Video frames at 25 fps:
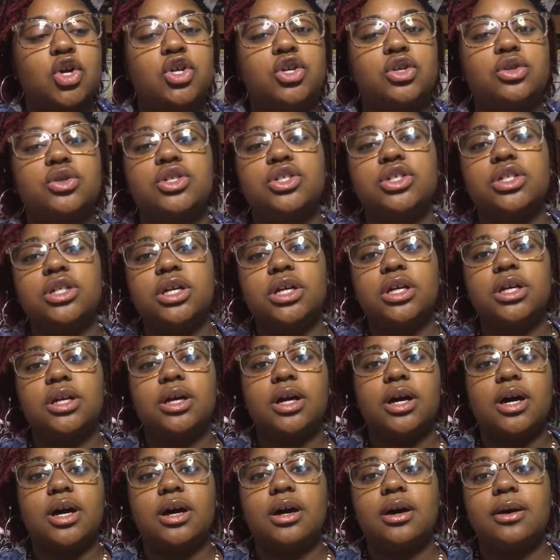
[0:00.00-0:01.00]
you should
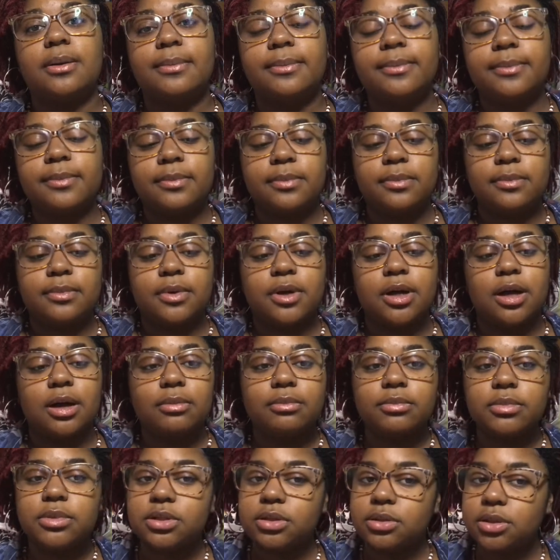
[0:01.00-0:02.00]
come
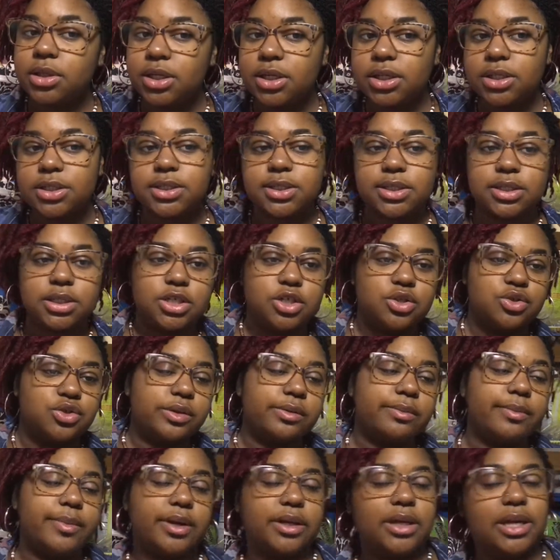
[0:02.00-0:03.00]
to ENC. She's
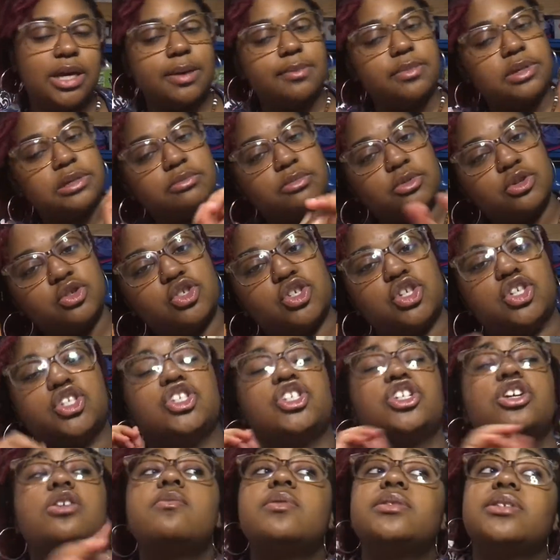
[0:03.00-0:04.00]
talking about the campus ministry.
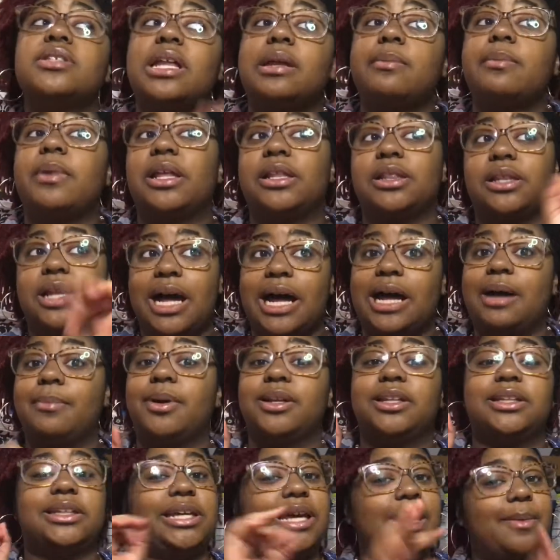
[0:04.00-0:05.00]
She was telling me a lot
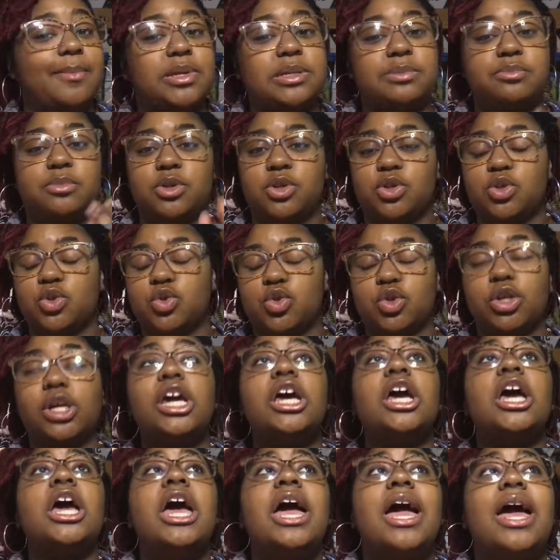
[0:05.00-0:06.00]
about the campus ministry,
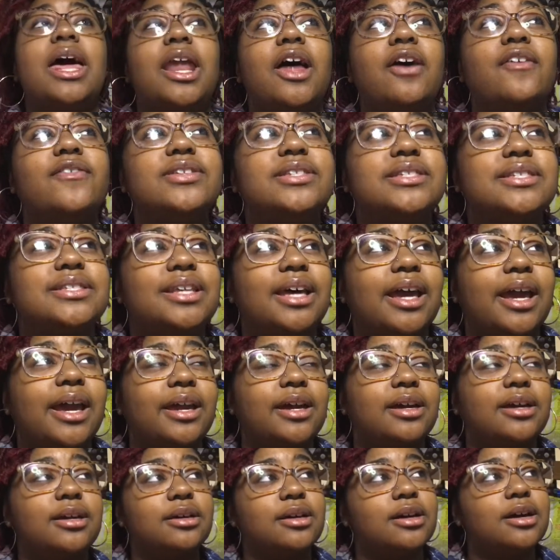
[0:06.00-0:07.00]
and I was
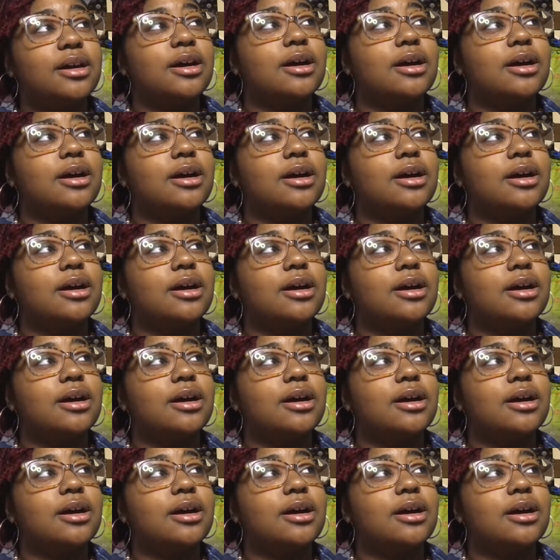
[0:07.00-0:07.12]
like,